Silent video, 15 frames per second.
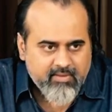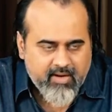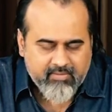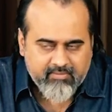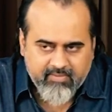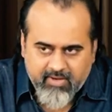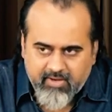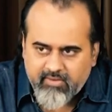
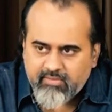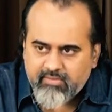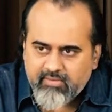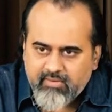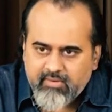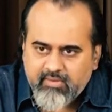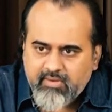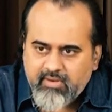And when
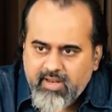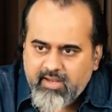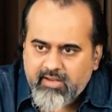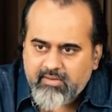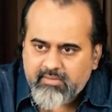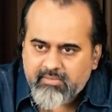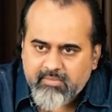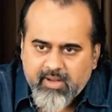you
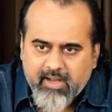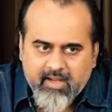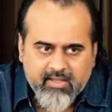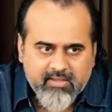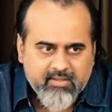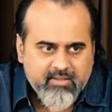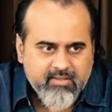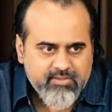take
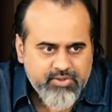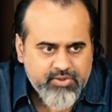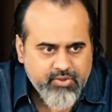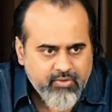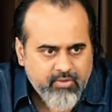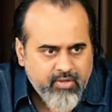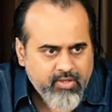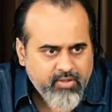bath,
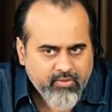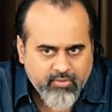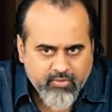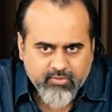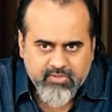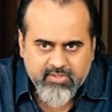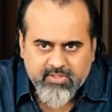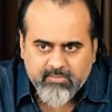surely you
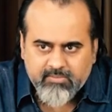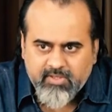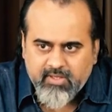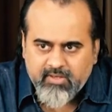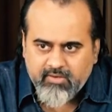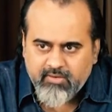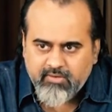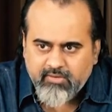lose
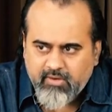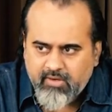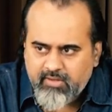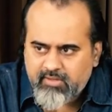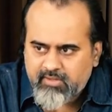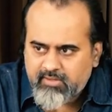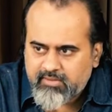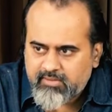something, do you
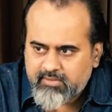not?